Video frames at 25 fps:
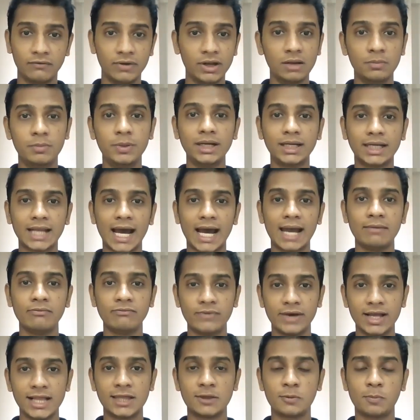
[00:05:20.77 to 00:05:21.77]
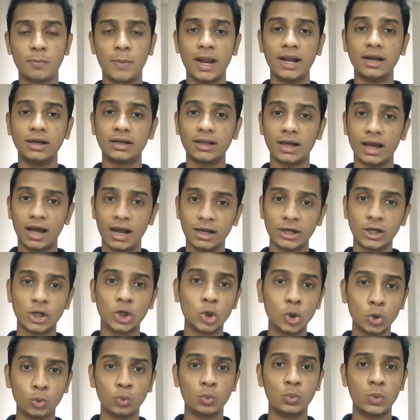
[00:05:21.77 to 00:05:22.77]
will be time well spent, and
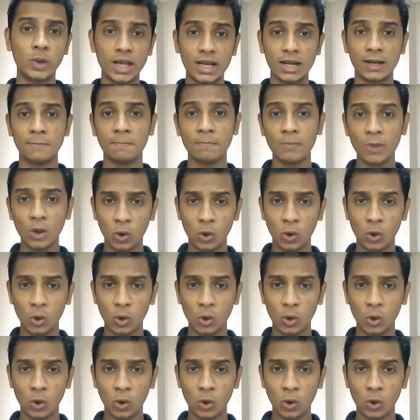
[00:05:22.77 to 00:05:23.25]
you will,